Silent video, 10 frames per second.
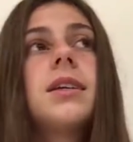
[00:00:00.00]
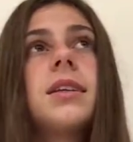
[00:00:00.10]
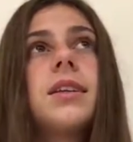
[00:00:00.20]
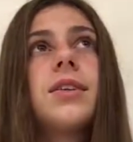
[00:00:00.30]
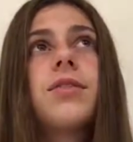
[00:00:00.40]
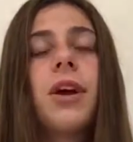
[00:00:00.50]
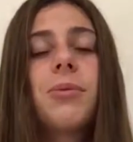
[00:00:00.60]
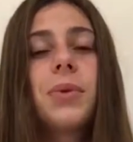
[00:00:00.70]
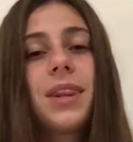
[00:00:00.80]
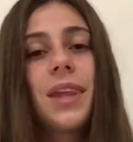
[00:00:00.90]
So right
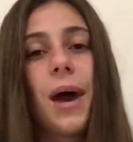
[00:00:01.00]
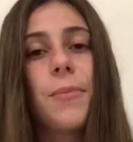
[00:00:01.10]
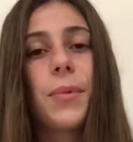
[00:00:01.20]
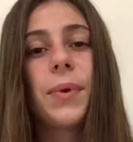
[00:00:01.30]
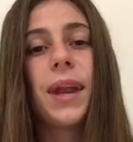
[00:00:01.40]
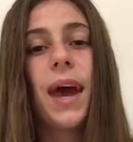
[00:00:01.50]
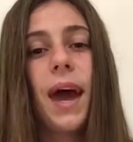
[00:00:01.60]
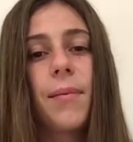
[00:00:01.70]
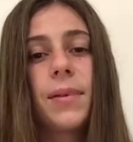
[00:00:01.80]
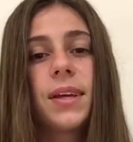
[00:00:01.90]
when that moment
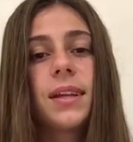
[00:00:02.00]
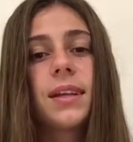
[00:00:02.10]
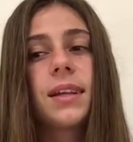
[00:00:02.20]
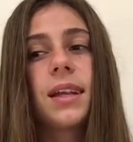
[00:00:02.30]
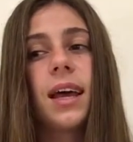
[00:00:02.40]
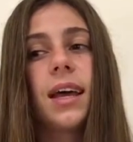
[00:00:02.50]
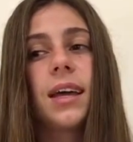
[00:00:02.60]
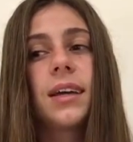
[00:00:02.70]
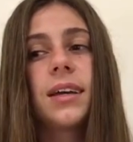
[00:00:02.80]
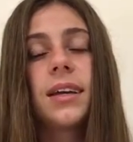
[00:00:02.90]
happened, like,